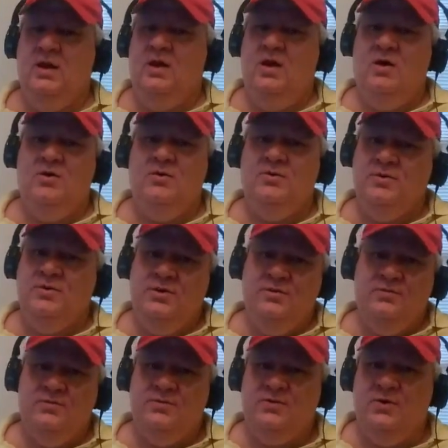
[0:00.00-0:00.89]
Oh,
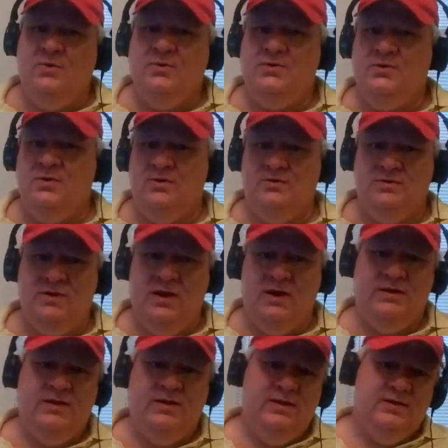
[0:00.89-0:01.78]
so-and-so's
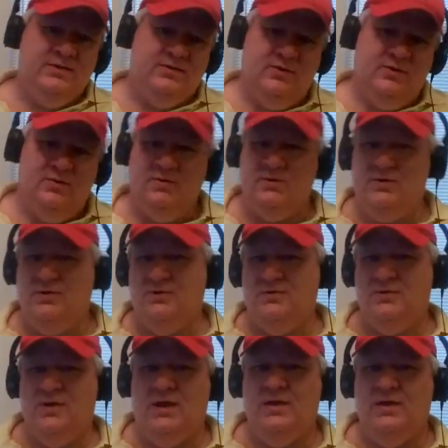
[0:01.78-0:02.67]
got this,
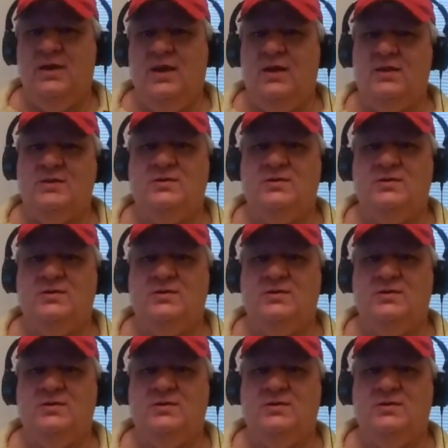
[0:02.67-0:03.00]
so-and-so's got that.